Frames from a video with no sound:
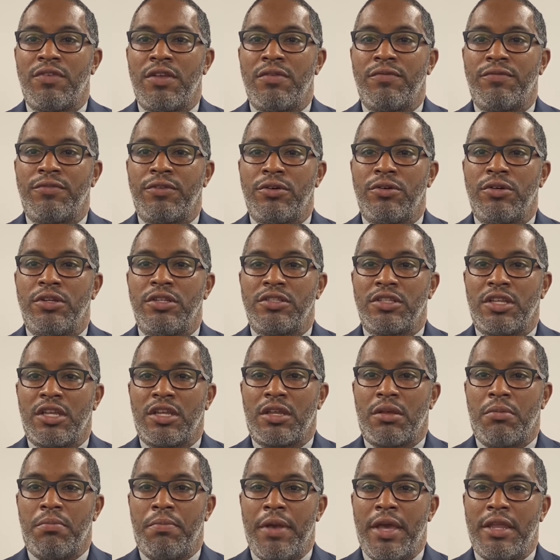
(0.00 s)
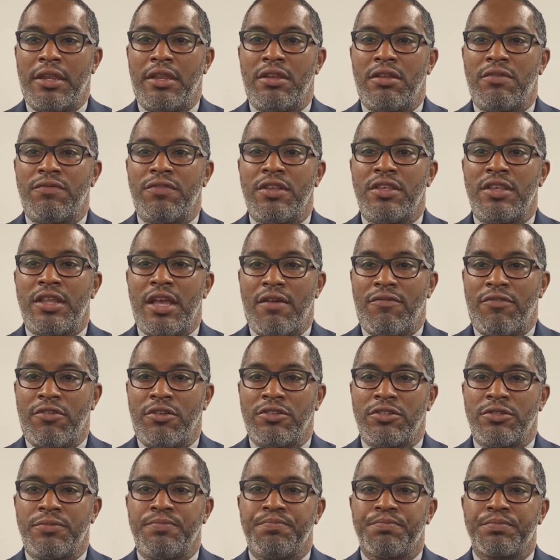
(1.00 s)
influence in competitive
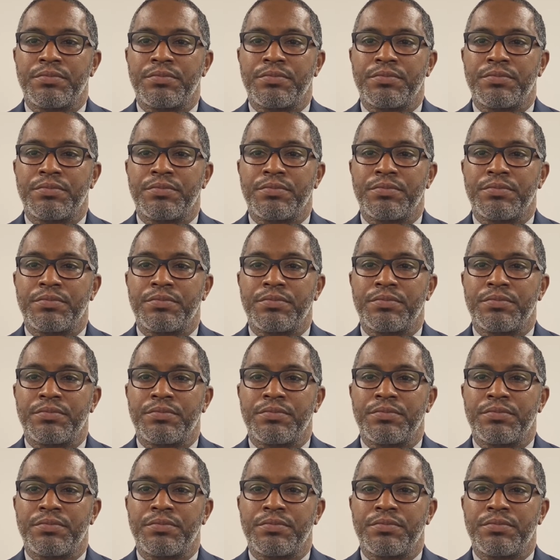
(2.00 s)
endeavors,